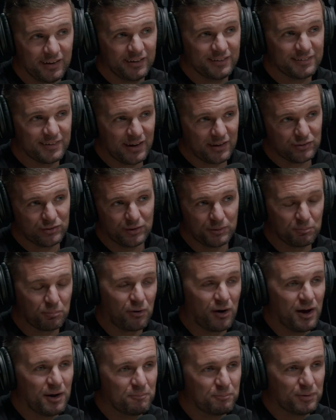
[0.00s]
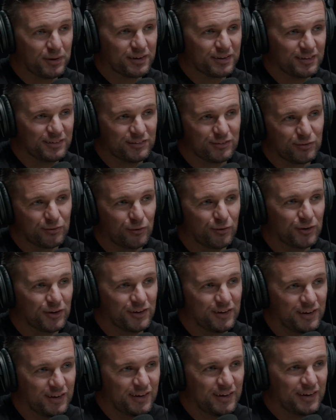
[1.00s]
It's actually prime pickings for it.
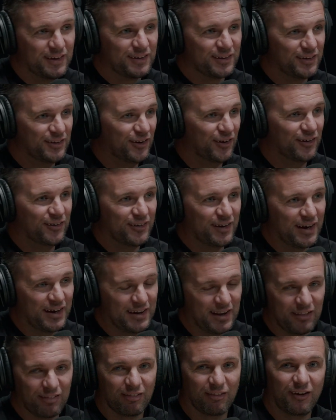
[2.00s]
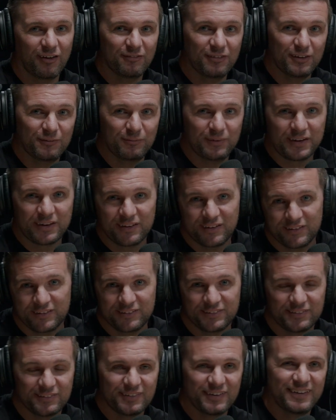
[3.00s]
I, I think you so. Know? And I love it
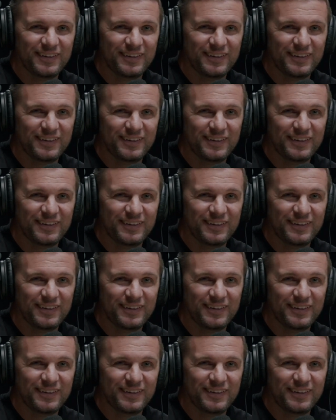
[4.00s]
because,